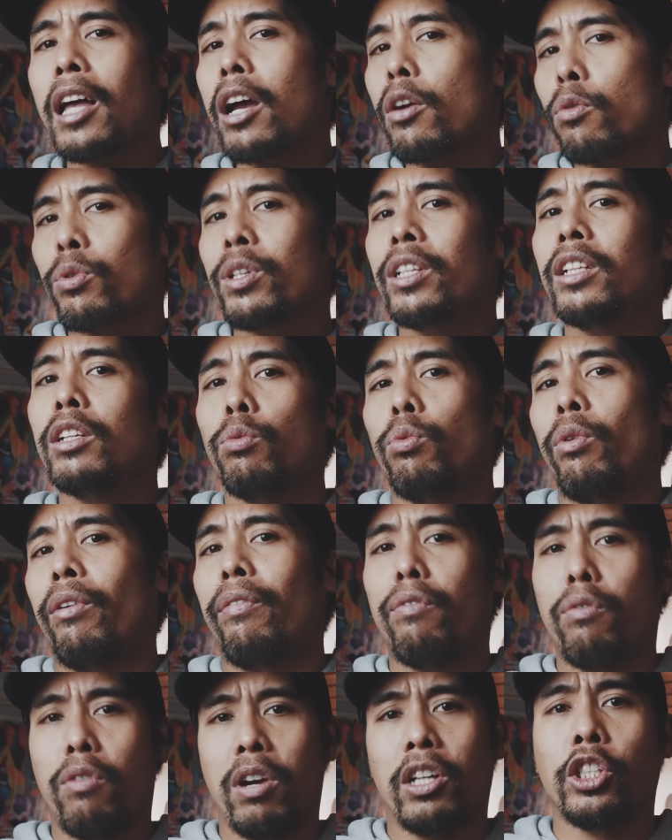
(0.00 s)
are really
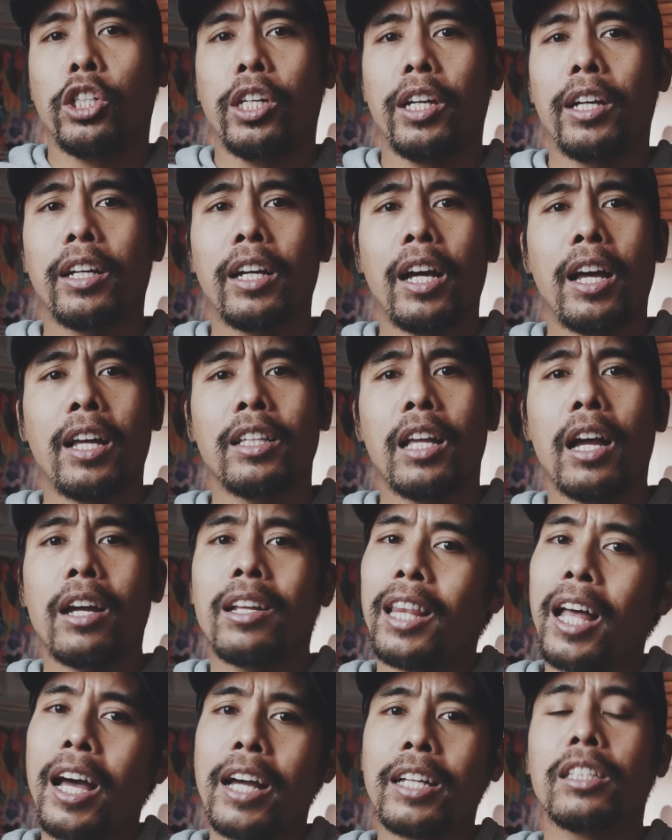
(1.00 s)
refreshing and I
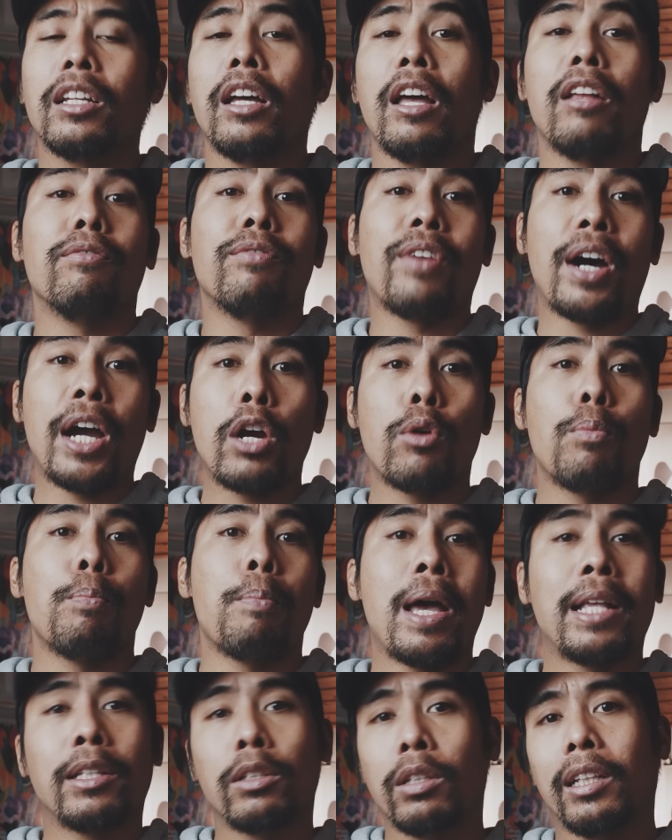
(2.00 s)
like the
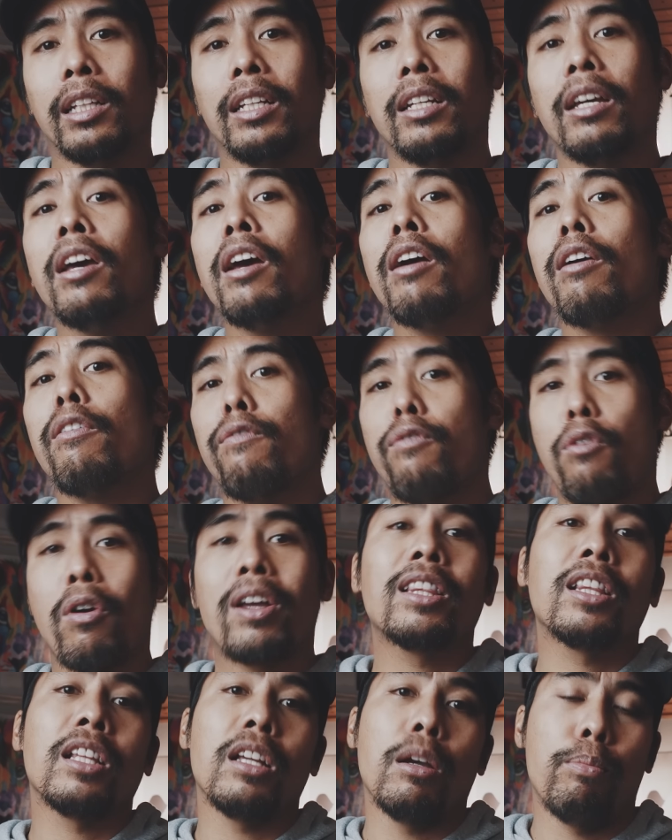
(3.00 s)
environmentally
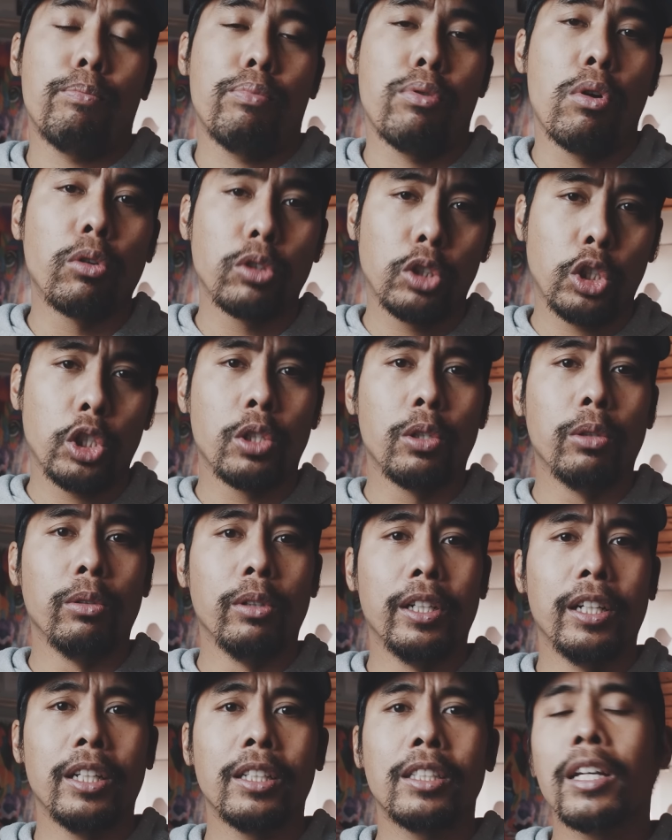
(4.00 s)
friendly approach to
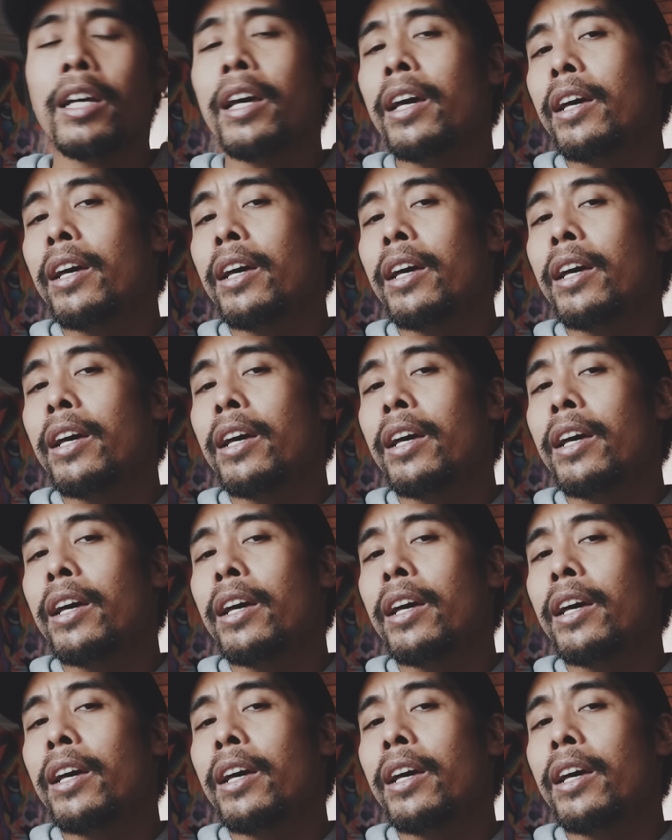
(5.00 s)
it.